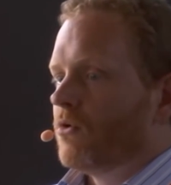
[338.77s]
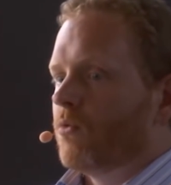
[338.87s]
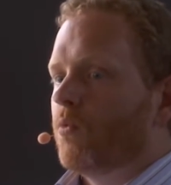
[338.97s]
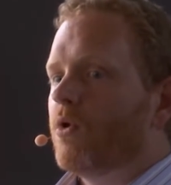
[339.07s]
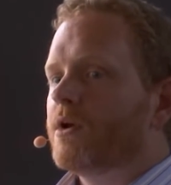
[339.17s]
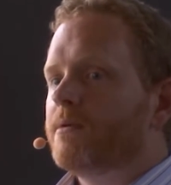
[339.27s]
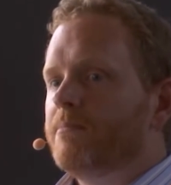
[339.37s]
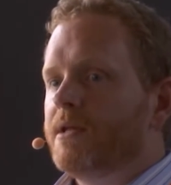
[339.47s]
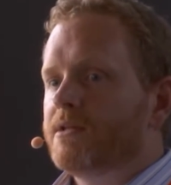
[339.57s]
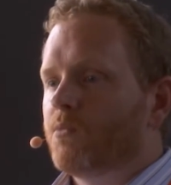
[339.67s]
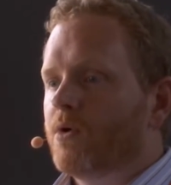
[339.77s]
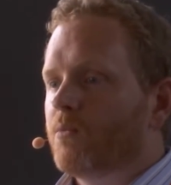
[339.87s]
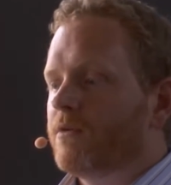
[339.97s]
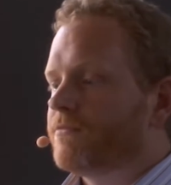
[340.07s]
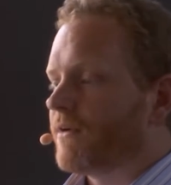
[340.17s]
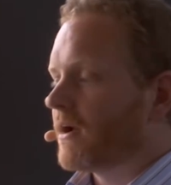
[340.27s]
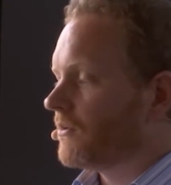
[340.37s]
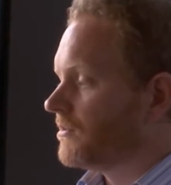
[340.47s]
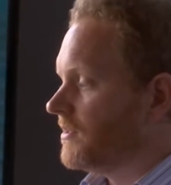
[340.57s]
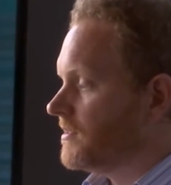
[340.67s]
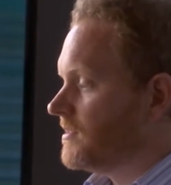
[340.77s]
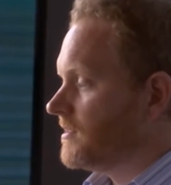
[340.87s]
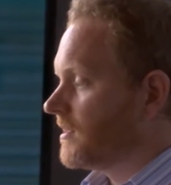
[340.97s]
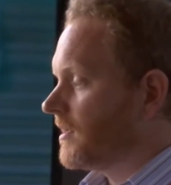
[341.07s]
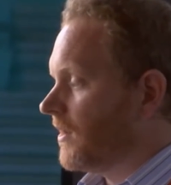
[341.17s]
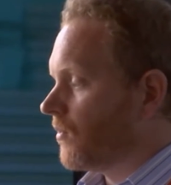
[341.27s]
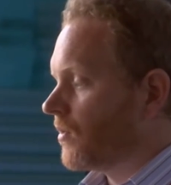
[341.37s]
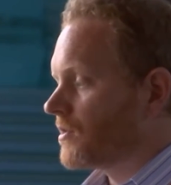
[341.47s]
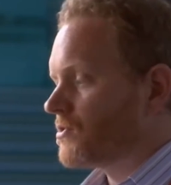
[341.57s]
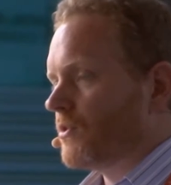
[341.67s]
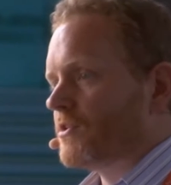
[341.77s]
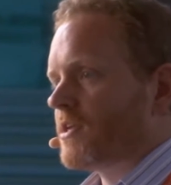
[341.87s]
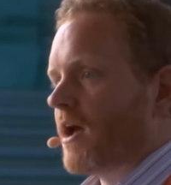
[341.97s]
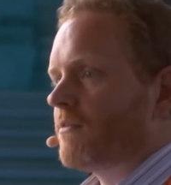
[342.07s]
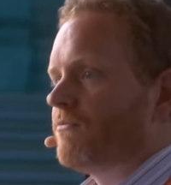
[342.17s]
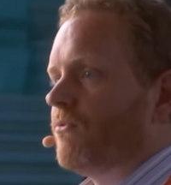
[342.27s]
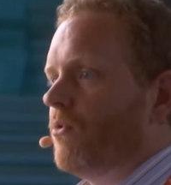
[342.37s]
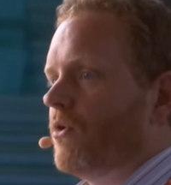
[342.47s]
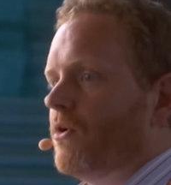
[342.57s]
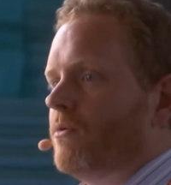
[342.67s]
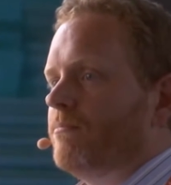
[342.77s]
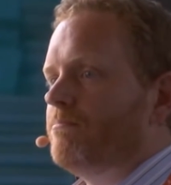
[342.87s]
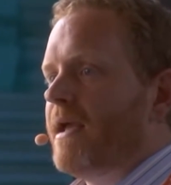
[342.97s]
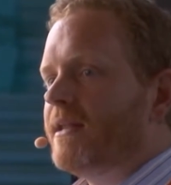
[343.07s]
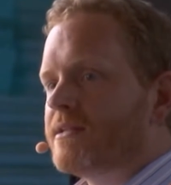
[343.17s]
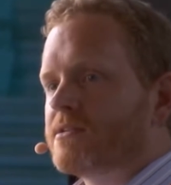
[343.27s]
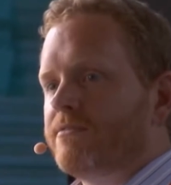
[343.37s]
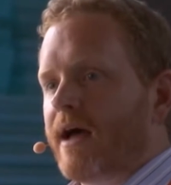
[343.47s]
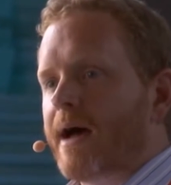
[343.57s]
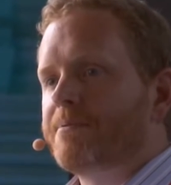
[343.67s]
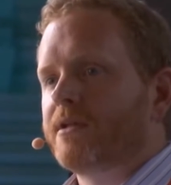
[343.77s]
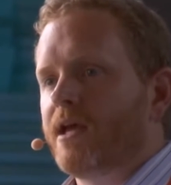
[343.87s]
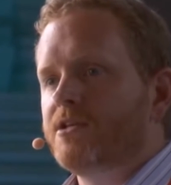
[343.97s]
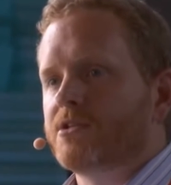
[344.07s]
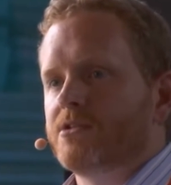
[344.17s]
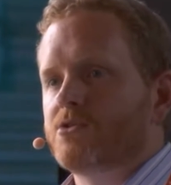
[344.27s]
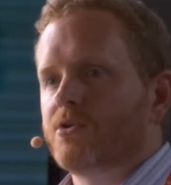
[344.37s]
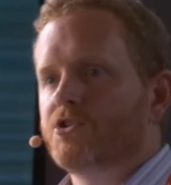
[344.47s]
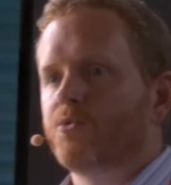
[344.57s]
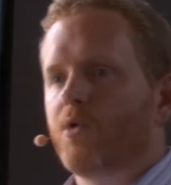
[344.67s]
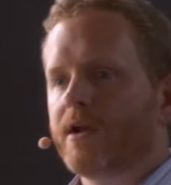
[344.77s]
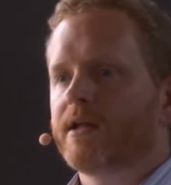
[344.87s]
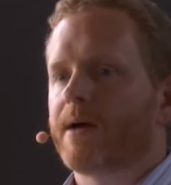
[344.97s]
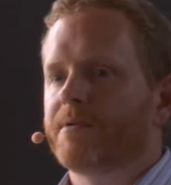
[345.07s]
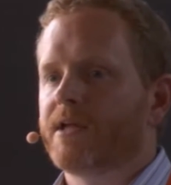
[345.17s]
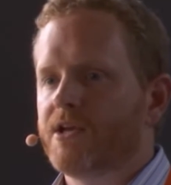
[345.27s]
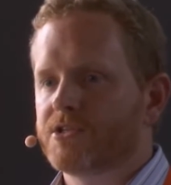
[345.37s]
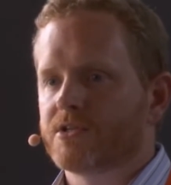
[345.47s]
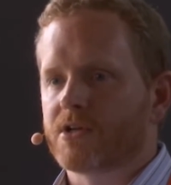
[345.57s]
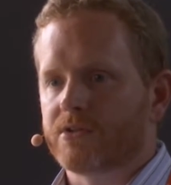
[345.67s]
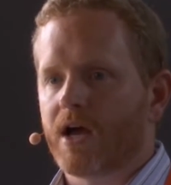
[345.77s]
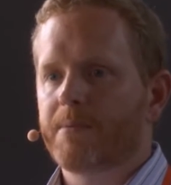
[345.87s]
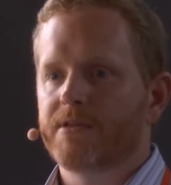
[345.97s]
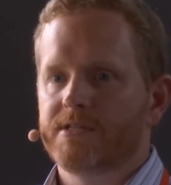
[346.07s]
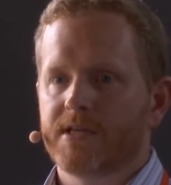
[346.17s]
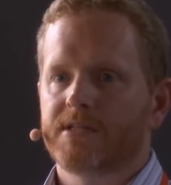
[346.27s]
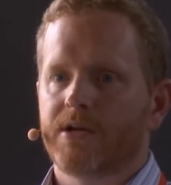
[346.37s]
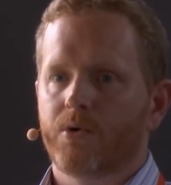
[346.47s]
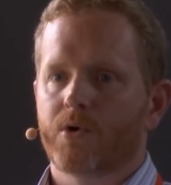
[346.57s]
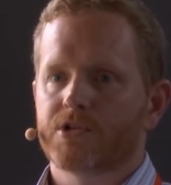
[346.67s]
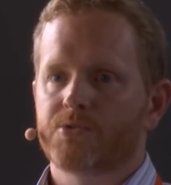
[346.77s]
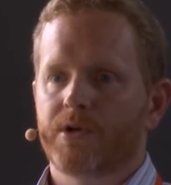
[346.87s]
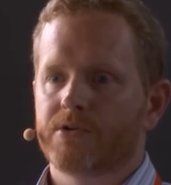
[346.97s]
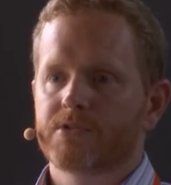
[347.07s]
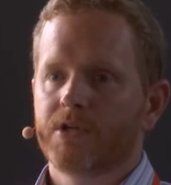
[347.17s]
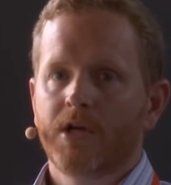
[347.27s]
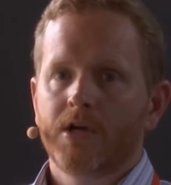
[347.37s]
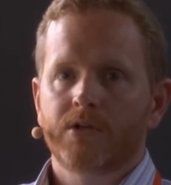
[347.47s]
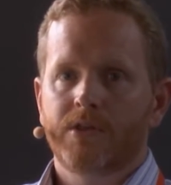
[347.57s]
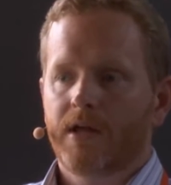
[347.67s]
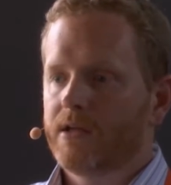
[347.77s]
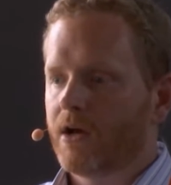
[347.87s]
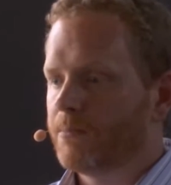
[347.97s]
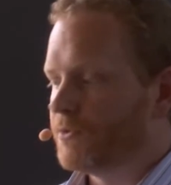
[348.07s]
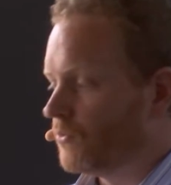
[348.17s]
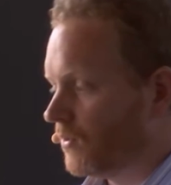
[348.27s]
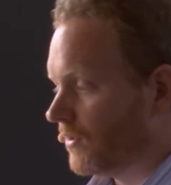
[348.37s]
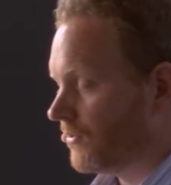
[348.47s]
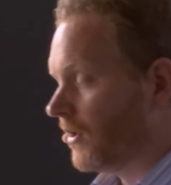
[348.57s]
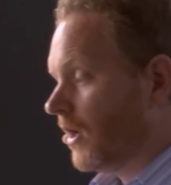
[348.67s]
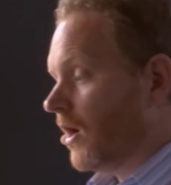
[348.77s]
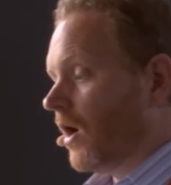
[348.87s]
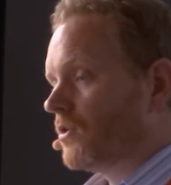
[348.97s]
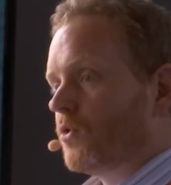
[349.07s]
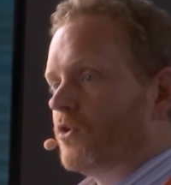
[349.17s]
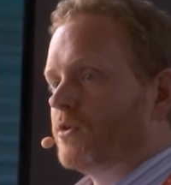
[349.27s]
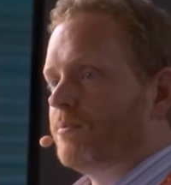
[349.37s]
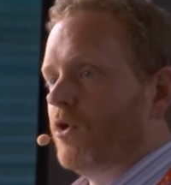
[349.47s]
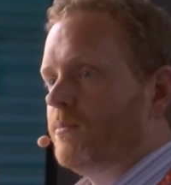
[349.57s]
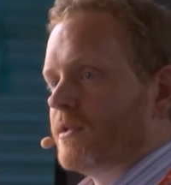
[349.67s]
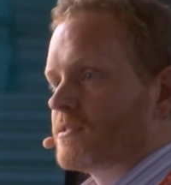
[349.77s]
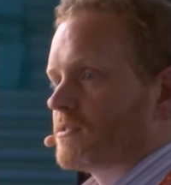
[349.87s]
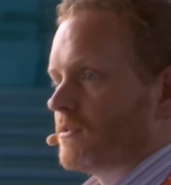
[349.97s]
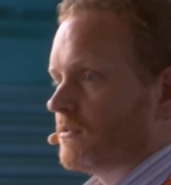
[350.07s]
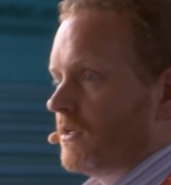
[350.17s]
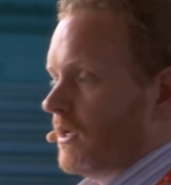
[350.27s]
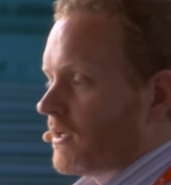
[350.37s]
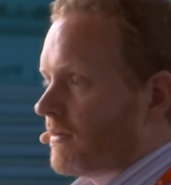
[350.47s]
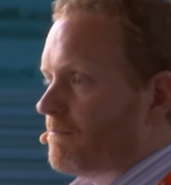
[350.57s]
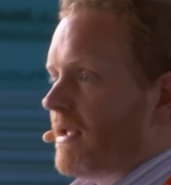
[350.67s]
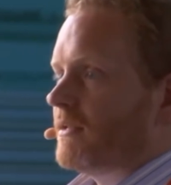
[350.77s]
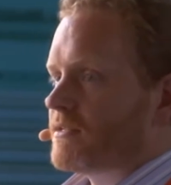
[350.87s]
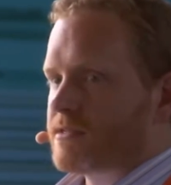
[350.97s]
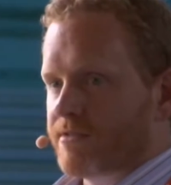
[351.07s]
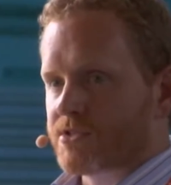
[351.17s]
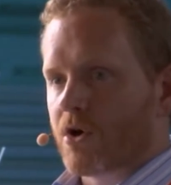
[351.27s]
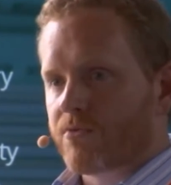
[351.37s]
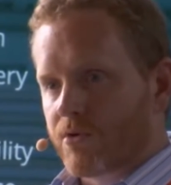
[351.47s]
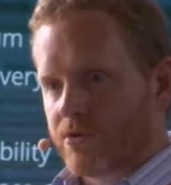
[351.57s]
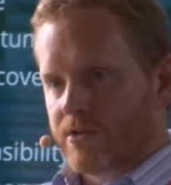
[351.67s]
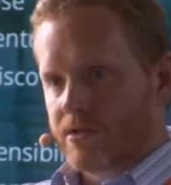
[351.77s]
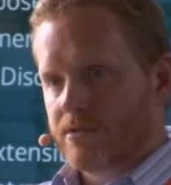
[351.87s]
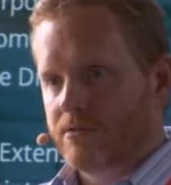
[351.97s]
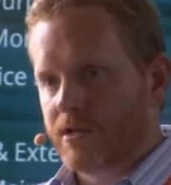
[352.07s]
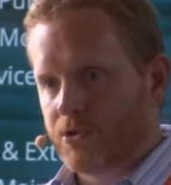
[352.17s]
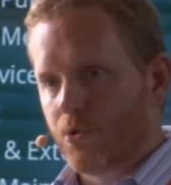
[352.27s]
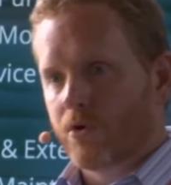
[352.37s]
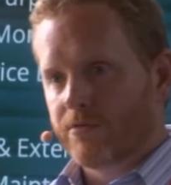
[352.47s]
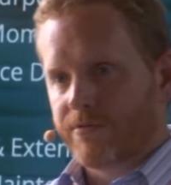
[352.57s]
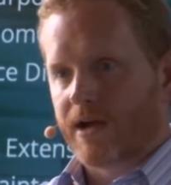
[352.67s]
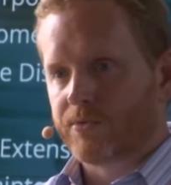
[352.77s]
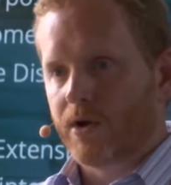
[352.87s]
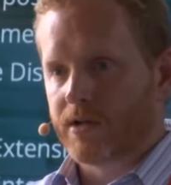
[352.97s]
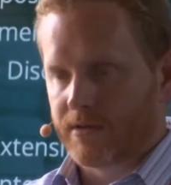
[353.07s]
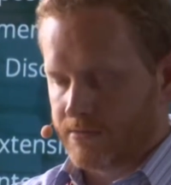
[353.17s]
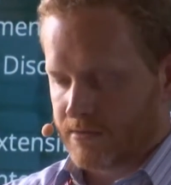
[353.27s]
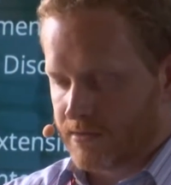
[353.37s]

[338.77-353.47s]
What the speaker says: what faculties these container orchestrators have for maintenance of applications. So as you're running applications on top of these container orchestrators, do they help you with ongoing deployments and kind of maintenance of the software that you're in fact running?